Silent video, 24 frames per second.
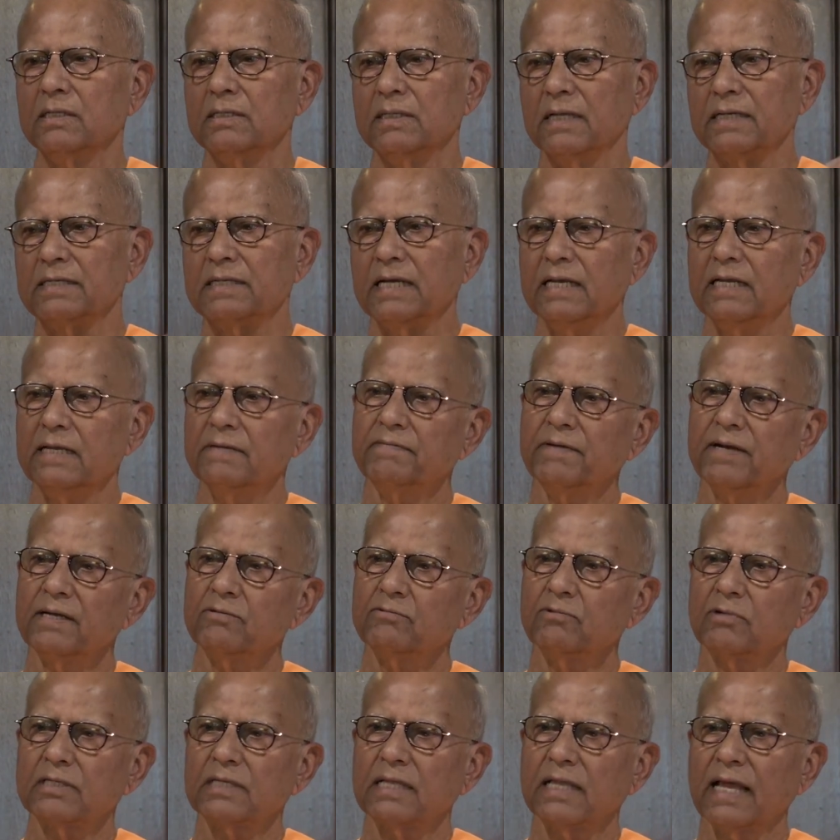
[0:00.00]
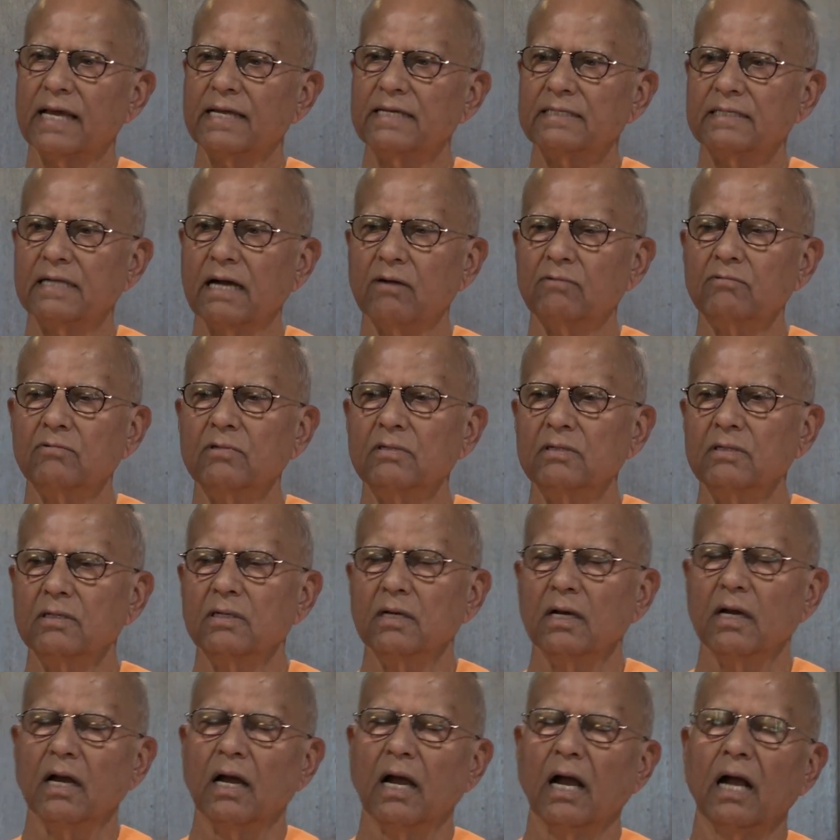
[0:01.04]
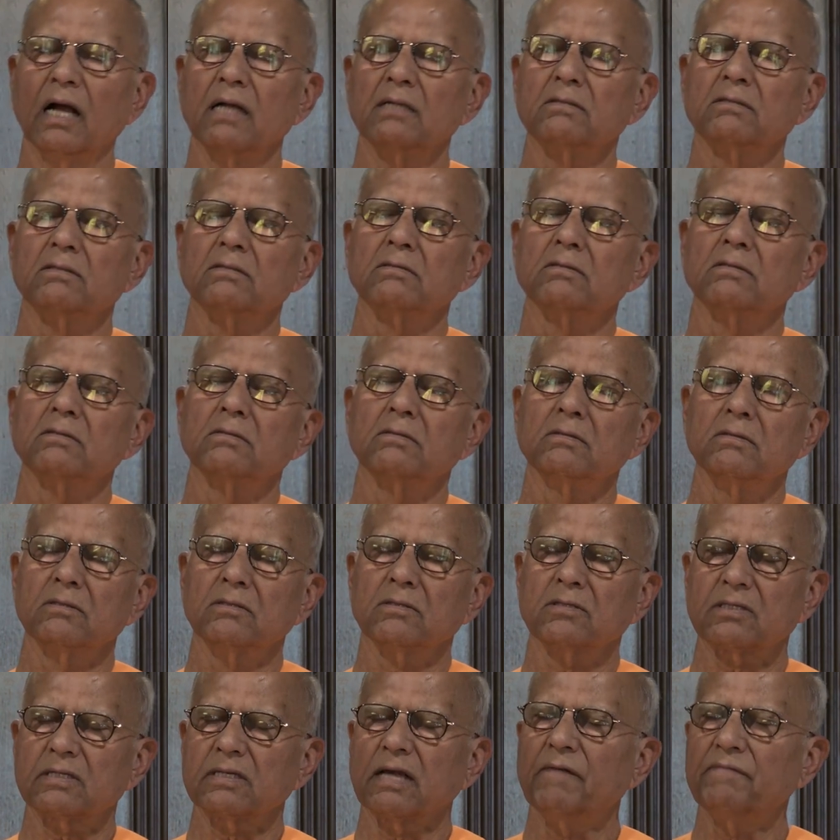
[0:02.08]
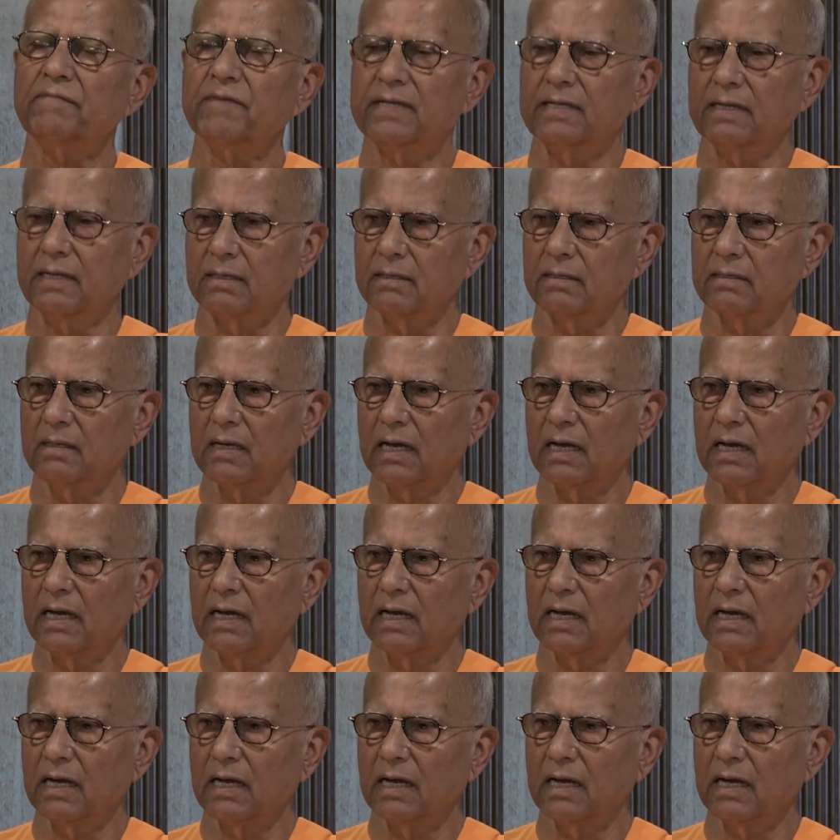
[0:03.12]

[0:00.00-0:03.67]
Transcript: that elephant was lying down and suffering,